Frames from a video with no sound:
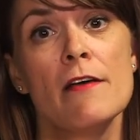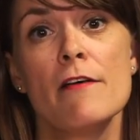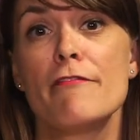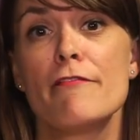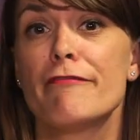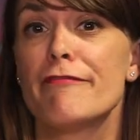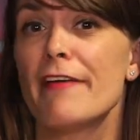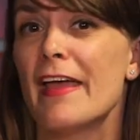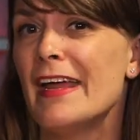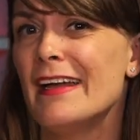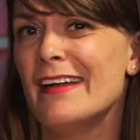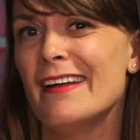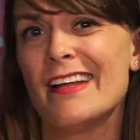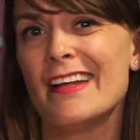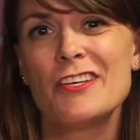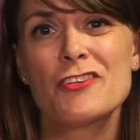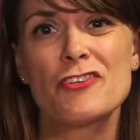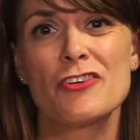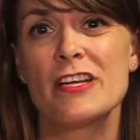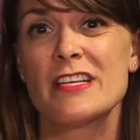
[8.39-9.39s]
feign an
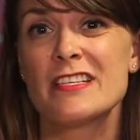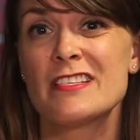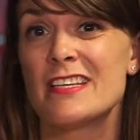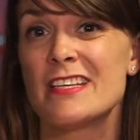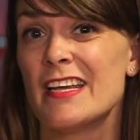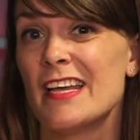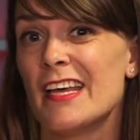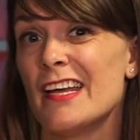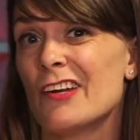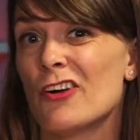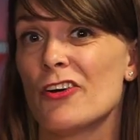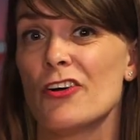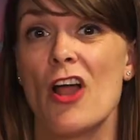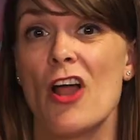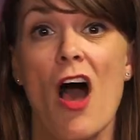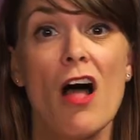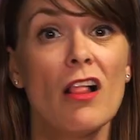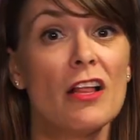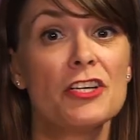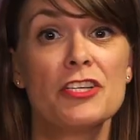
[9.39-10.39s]
interest in or
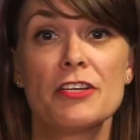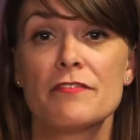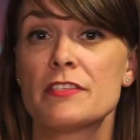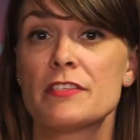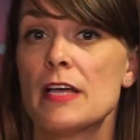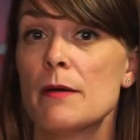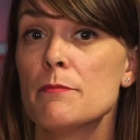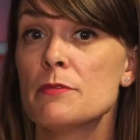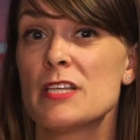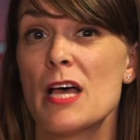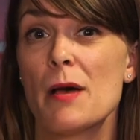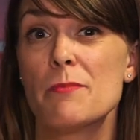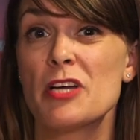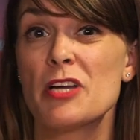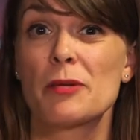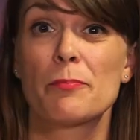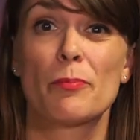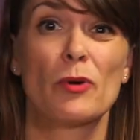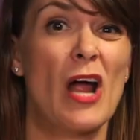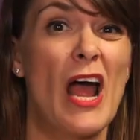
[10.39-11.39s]
knowledge of some
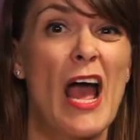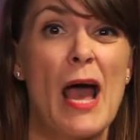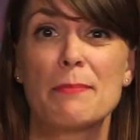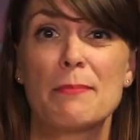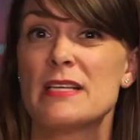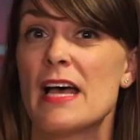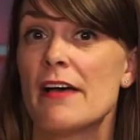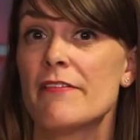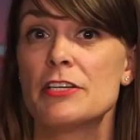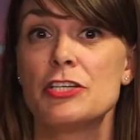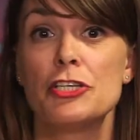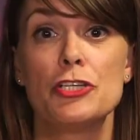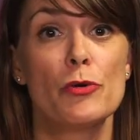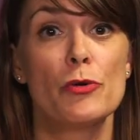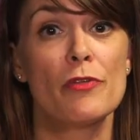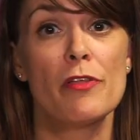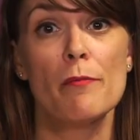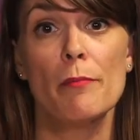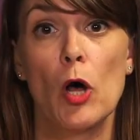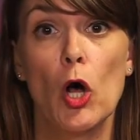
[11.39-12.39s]
subject perhaps having to do
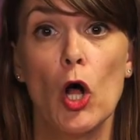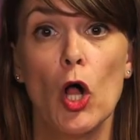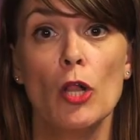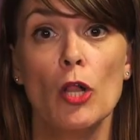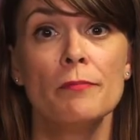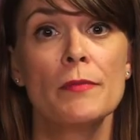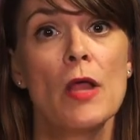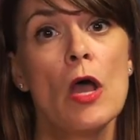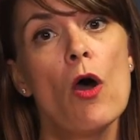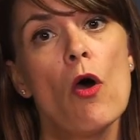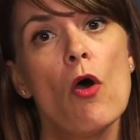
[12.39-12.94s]
with a ball,